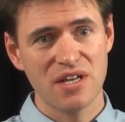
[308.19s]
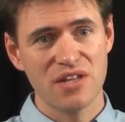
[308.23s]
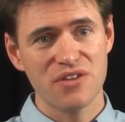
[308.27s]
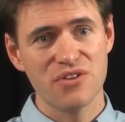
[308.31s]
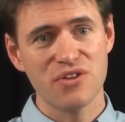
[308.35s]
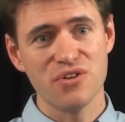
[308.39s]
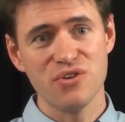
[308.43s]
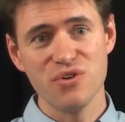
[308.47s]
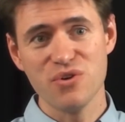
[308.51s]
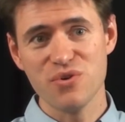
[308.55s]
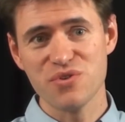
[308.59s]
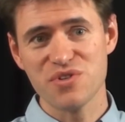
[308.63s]

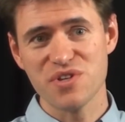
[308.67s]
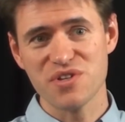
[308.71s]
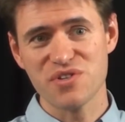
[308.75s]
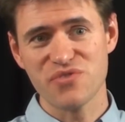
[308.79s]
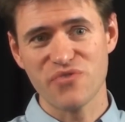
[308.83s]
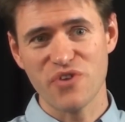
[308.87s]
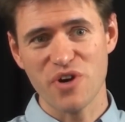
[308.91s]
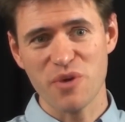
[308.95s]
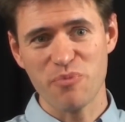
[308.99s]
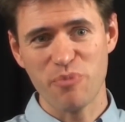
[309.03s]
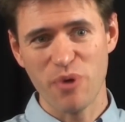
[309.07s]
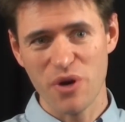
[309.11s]
the news is
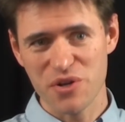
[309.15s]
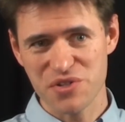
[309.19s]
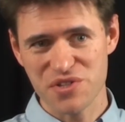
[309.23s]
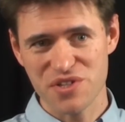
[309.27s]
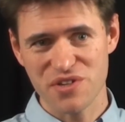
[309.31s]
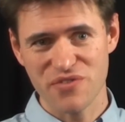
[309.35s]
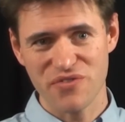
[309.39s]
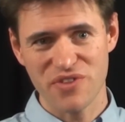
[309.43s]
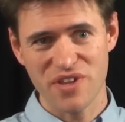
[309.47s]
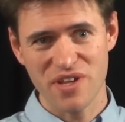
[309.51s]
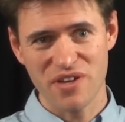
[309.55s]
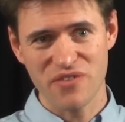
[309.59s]
very
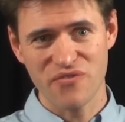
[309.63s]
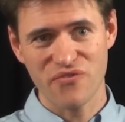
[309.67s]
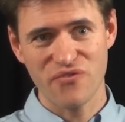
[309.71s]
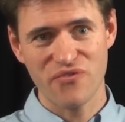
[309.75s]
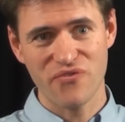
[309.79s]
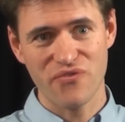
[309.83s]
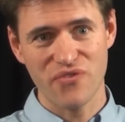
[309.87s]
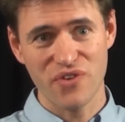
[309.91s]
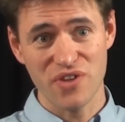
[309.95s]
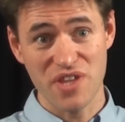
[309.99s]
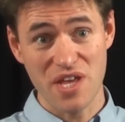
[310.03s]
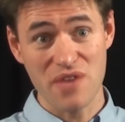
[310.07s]
positive then
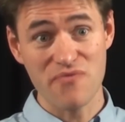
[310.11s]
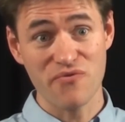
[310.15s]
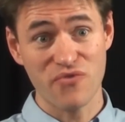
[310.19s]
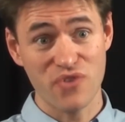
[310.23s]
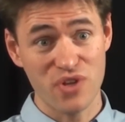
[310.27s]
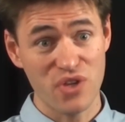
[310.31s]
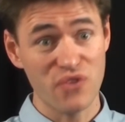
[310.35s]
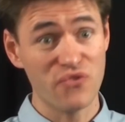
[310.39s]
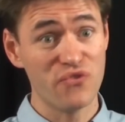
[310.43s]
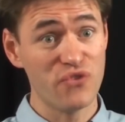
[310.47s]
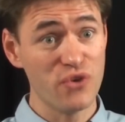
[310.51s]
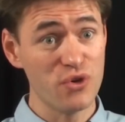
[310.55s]
for them for
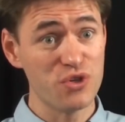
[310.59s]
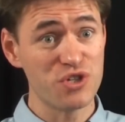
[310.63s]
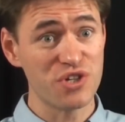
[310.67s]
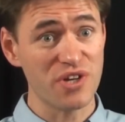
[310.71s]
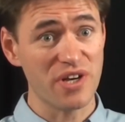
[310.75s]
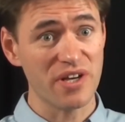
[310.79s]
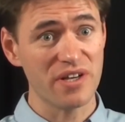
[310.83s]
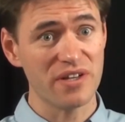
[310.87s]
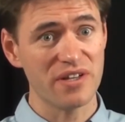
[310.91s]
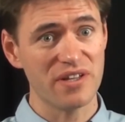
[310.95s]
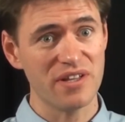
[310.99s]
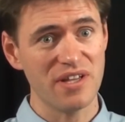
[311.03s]
the
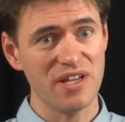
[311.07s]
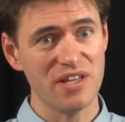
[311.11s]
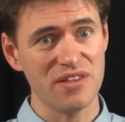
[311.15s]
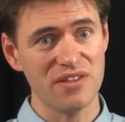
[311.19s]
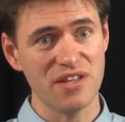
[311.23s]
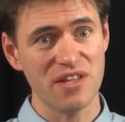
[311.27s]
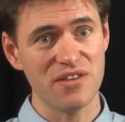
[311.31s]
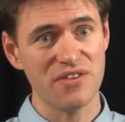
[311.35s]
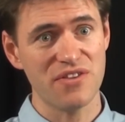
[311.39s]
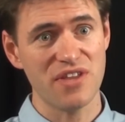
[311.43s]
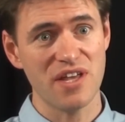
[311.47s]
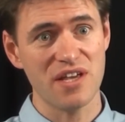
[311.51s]
future in
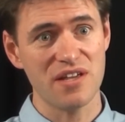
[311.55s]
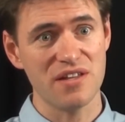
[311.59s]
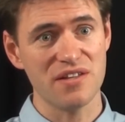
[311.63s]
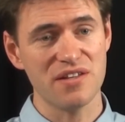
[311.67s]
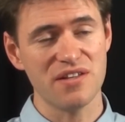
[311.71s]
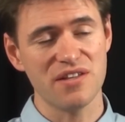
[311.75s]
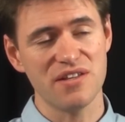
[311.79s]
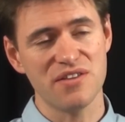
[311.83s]
that they,